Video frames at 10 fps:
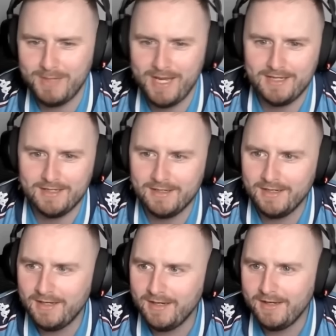mate.
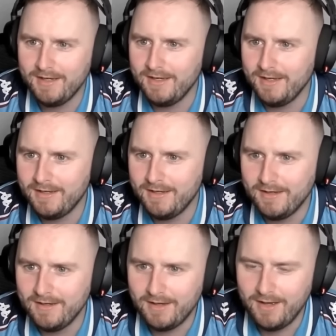
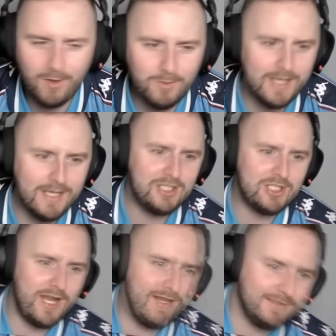Holy
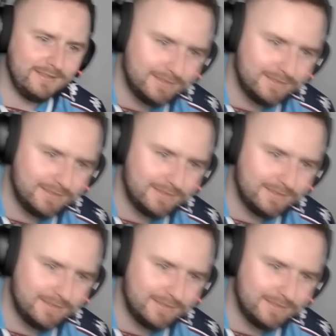shit!